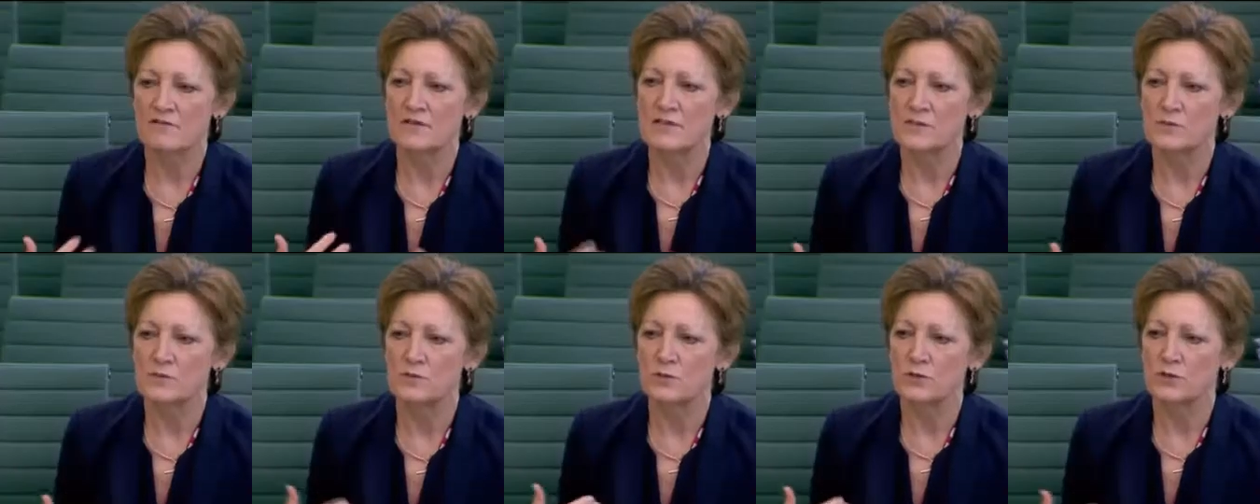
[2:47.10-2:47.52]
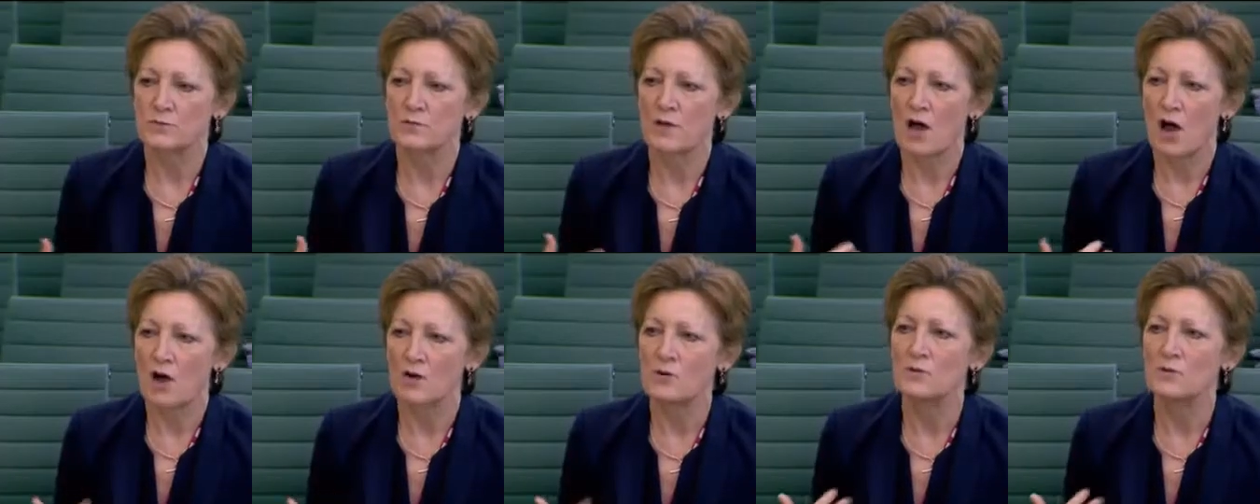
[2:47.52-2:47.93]
would
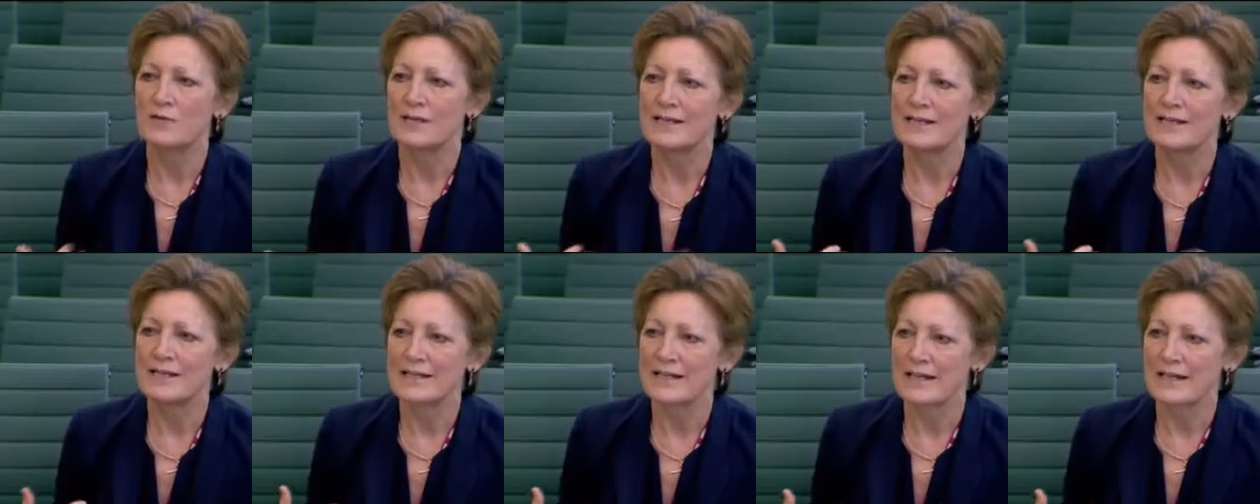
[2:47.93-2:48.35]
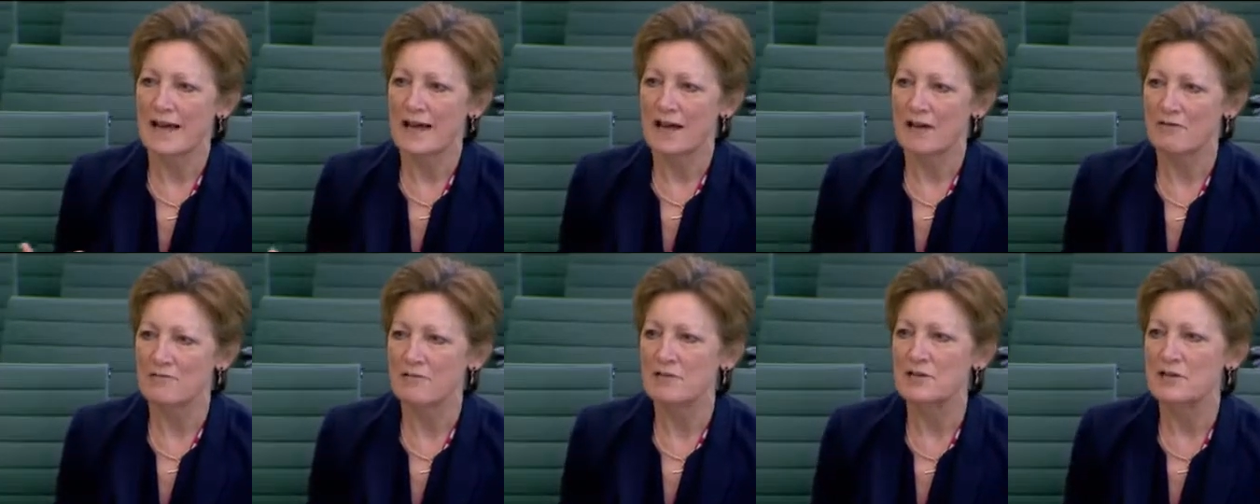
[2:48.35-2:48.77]
only
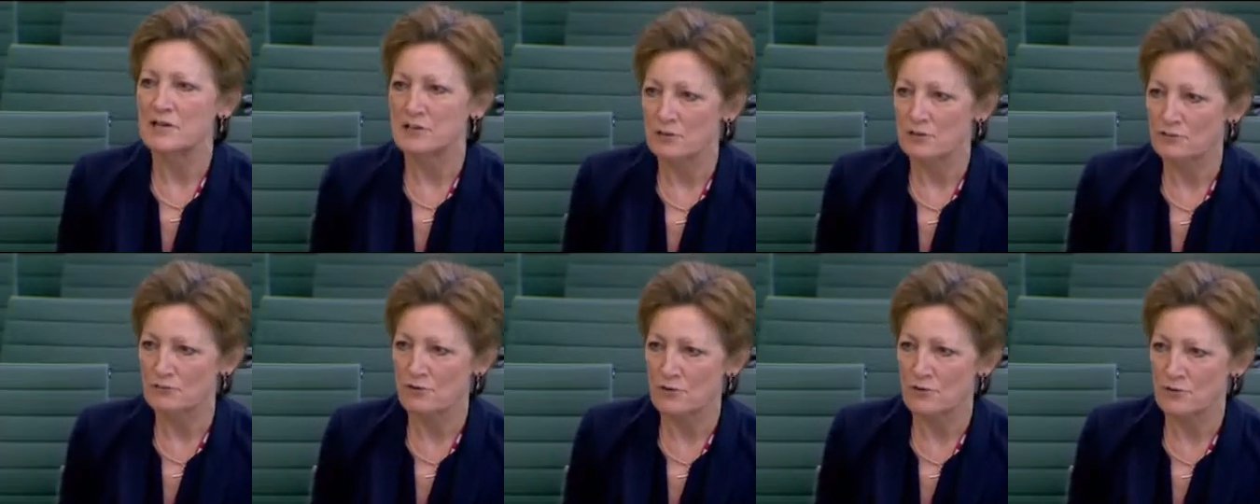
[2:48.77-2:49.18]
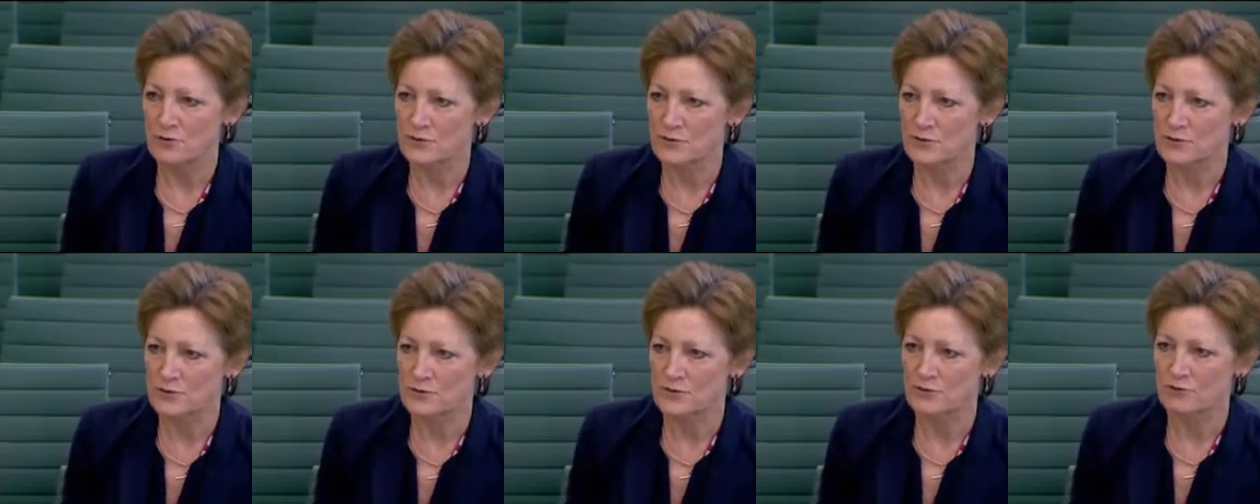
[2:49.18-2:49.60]
carry
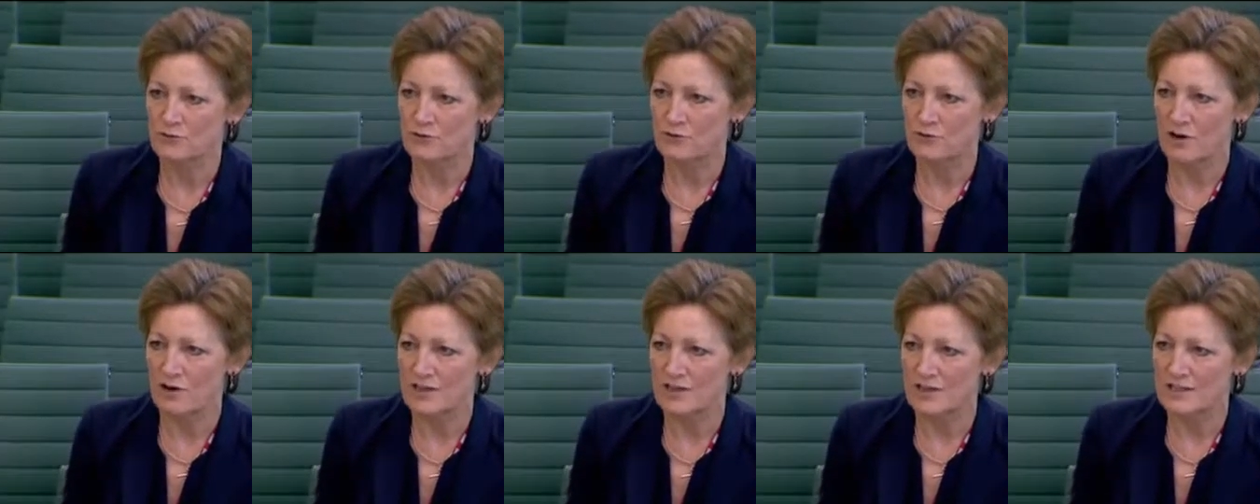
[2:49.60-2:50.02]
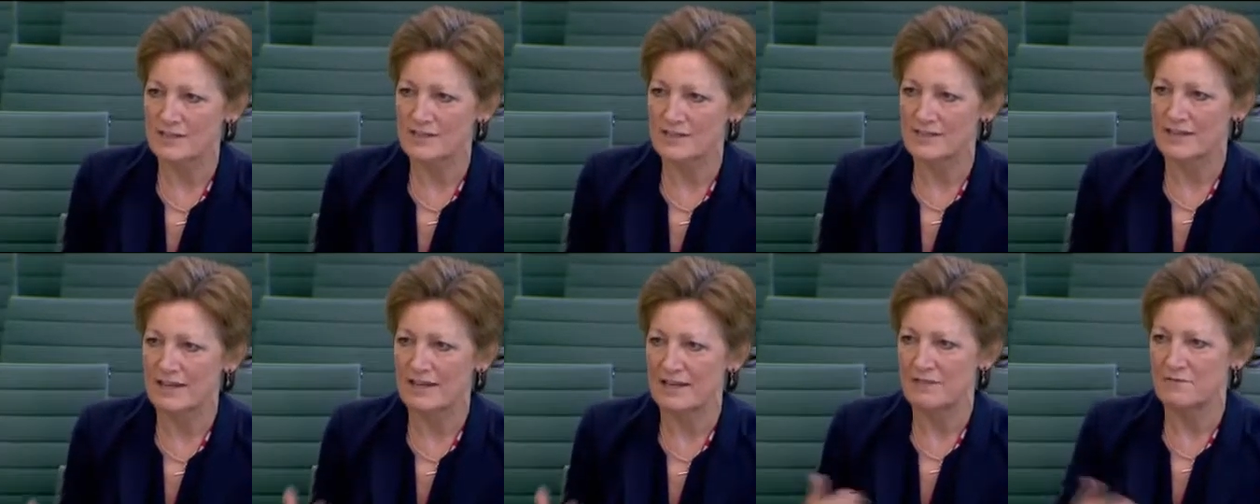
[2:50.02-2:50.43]
across trucks
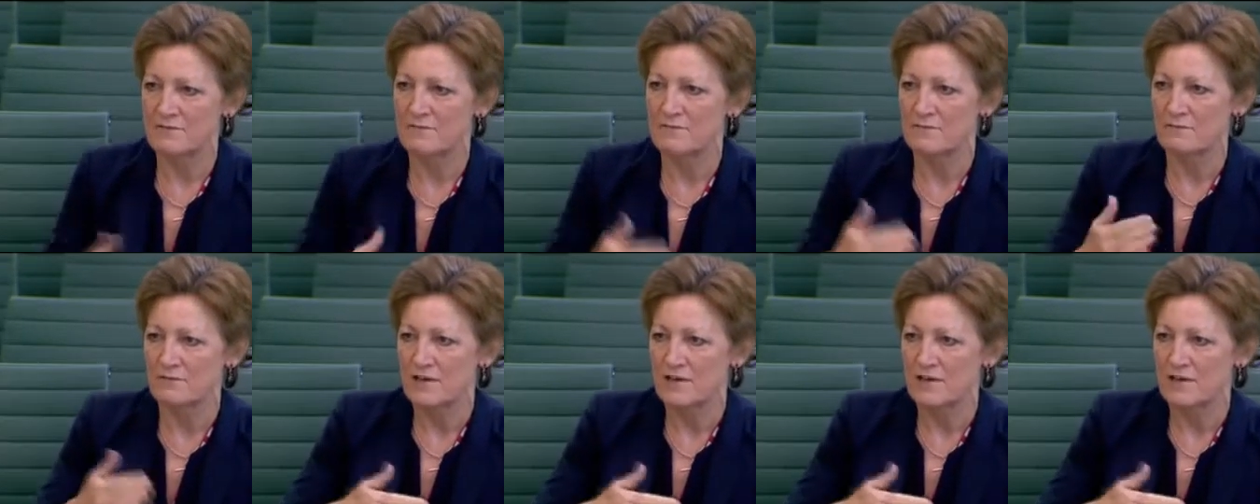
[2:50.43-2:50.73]
if